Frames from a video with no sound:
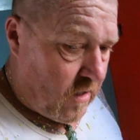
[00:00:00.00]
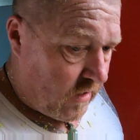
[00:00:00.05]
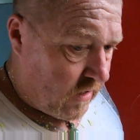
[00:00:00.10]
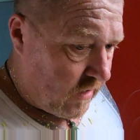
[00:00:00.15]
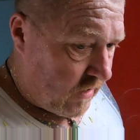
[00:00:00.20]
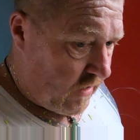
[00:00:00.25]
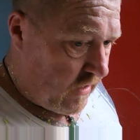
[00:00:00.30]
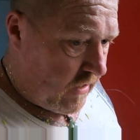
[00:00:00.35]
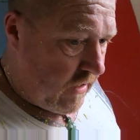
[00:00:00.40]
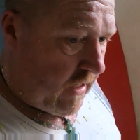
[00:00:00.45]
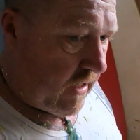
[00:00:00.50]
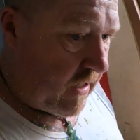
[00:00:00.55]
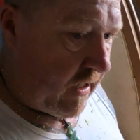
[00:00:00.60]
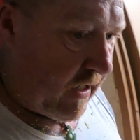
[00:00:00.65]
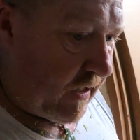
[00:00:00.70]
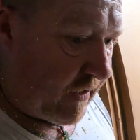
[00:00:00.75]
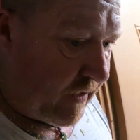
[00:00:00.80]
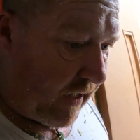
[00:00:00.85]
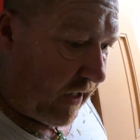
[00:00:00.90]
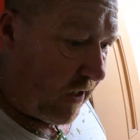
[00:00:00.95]
I've got
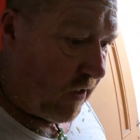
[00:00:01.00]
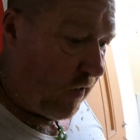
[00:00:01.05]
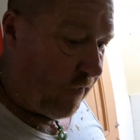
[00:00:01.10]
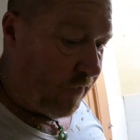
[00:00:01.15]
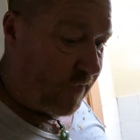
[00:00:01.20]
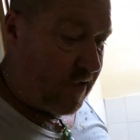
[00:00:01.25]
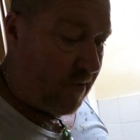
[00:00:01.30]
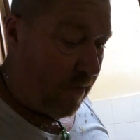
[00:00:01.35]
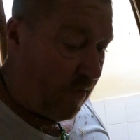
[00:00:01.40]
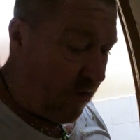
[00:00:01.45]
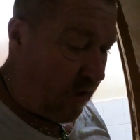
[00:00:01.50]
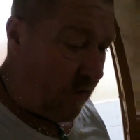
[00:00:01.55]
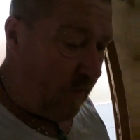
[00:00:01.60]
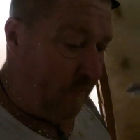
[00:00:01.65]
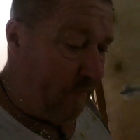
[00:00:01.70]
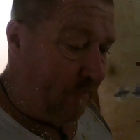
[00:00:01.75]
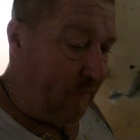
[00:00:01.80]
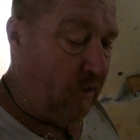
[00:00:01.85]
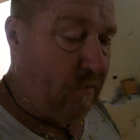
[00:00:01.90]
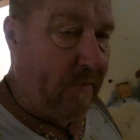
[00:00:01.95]
a day off tomorrow.
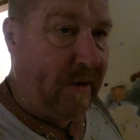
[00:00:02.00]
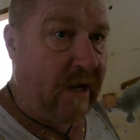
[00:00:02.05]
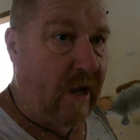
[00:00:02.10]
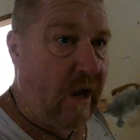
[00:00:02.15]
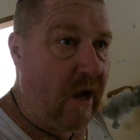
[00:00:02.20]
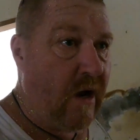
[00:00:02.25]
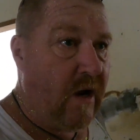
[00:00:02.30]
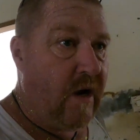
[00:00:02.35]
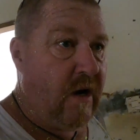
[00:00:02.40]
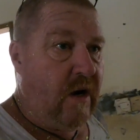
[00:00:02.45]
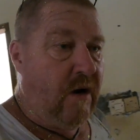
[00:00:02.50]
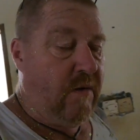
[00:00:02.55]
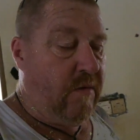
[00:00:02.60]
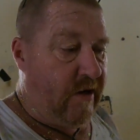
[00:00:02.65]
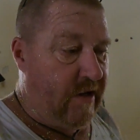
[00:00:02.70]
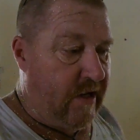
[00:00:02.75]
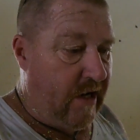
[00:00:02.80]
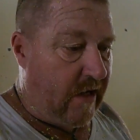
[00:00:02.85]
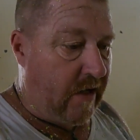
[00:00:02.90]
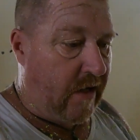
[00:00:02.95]
I'm filming
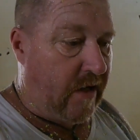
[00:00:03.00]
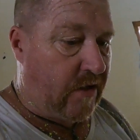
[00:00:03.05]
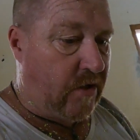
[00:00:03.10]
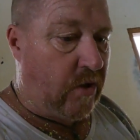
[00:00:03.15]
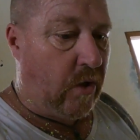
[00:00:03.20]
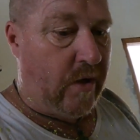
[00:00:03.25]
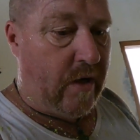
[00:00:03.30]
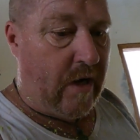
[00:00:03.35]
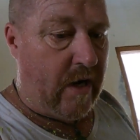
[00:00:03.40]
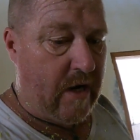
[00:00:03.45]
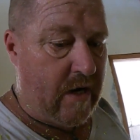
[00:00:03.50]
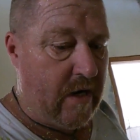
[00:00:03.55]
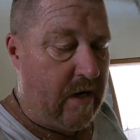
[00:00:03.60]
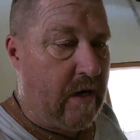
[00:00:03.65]
with young Katut,